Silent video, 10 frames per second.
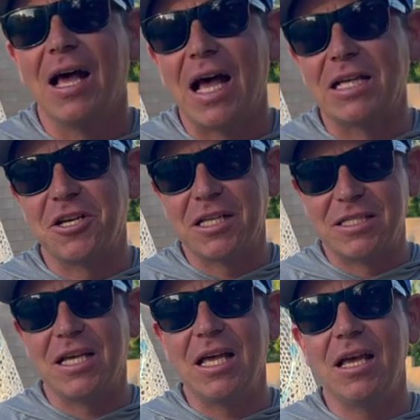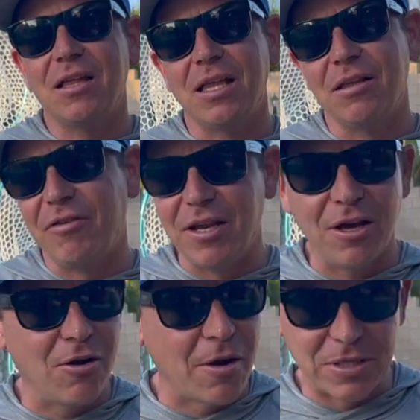As you can see in the
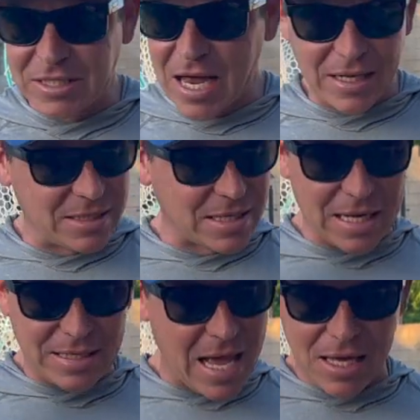video, I was kind of just like taken